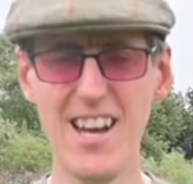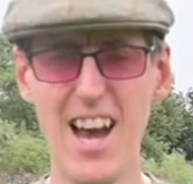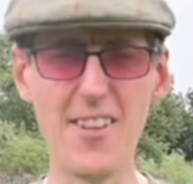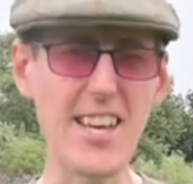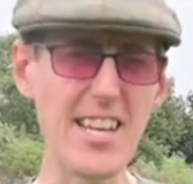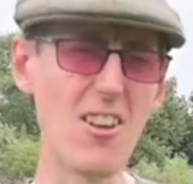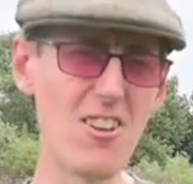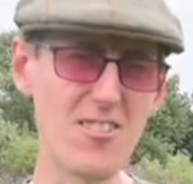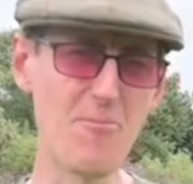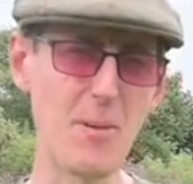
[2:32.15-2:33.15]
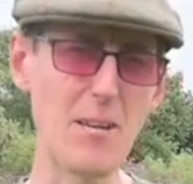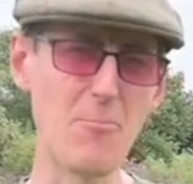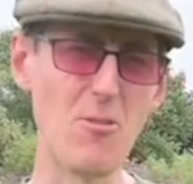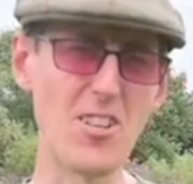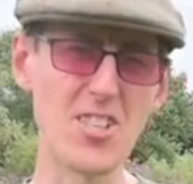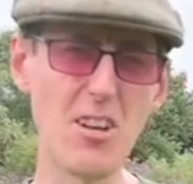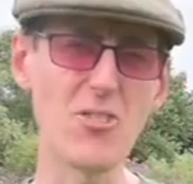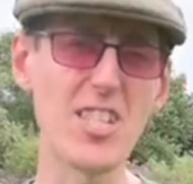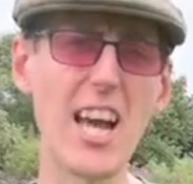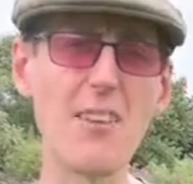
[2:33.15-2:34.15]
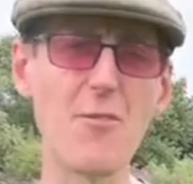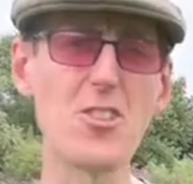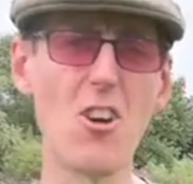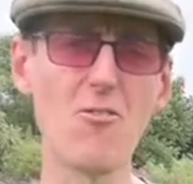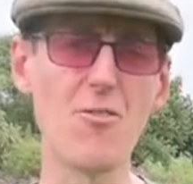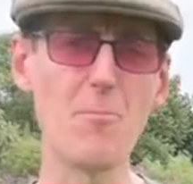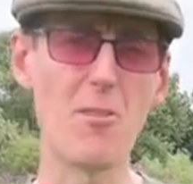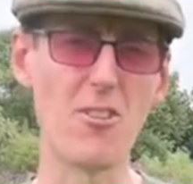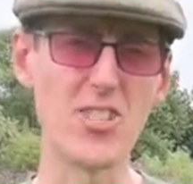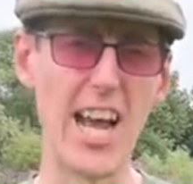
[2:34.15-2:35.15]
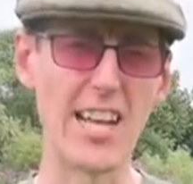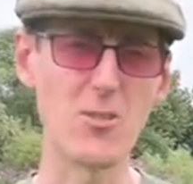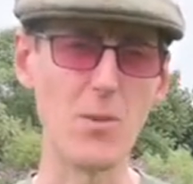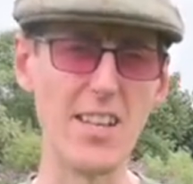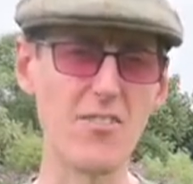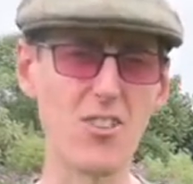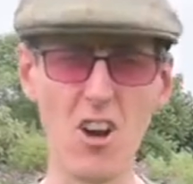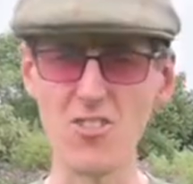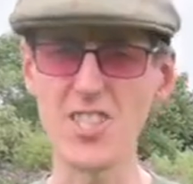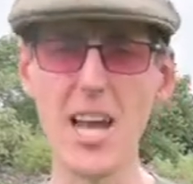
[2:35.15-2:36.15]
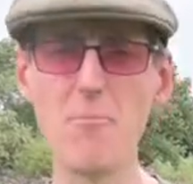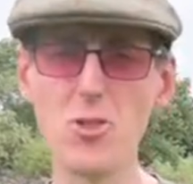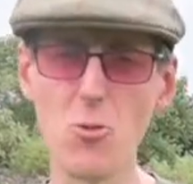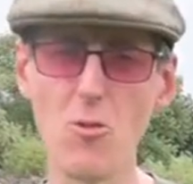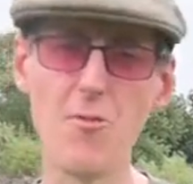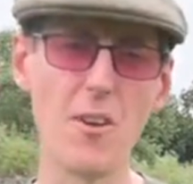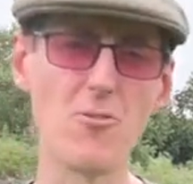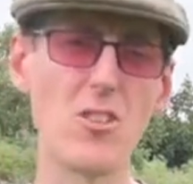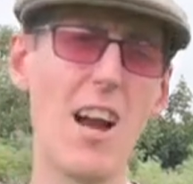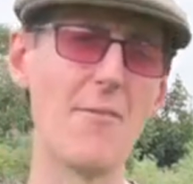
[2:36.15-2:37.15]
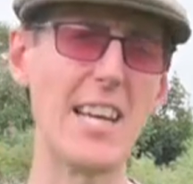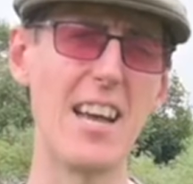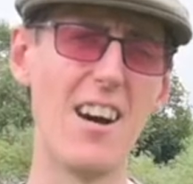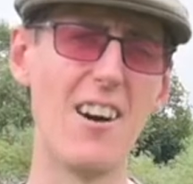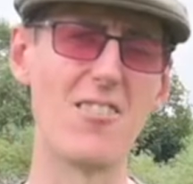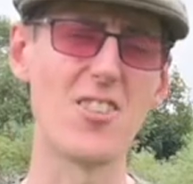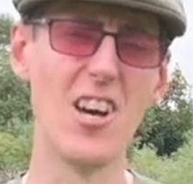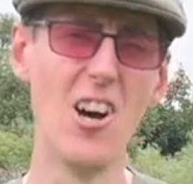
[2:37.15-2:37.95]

I think a lot of people associate photography projects with conceptual photographic art,